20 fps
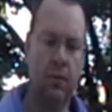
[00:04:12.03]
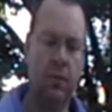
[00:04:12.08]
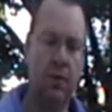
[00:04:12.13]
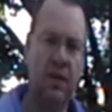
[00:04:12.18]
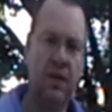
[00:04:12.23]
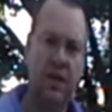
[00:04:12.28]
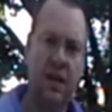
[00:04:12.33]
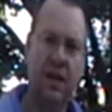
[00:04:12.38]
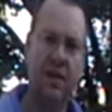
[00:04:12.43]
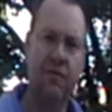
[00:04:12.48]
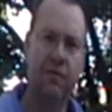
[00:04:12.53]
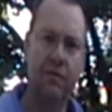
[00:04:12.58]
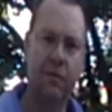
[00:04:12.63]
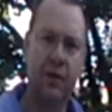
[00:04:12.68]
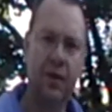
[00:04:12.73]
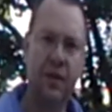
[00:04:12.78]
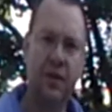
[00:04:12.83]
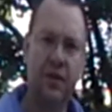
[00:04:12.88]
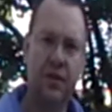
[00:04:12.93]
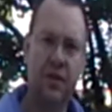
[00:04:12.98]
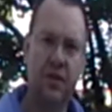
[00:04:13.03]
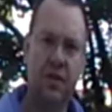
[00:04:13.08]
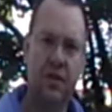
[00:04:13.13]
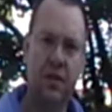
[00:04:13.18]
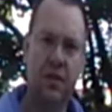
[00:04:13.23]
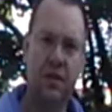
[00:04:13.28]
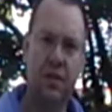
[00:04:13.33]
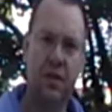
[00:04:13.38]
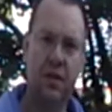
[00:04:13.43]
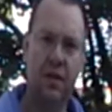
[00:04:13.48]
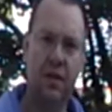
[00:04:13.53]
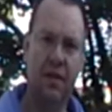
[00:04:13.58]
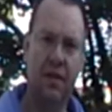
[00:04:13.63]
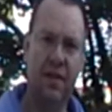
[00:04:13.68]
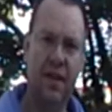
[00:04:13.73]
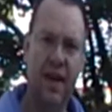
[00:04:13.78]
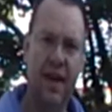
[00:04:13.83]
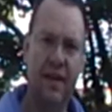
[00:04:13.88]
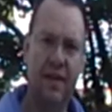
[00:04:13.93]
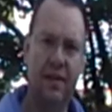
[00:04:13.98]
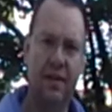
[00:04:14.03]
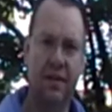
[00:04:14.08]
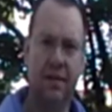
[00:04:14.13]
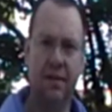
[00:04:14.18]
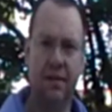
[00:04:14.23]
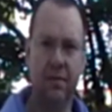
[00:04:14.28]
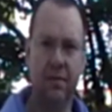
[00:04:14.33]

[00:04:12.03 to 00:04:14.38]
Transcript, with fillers: Once I've reached that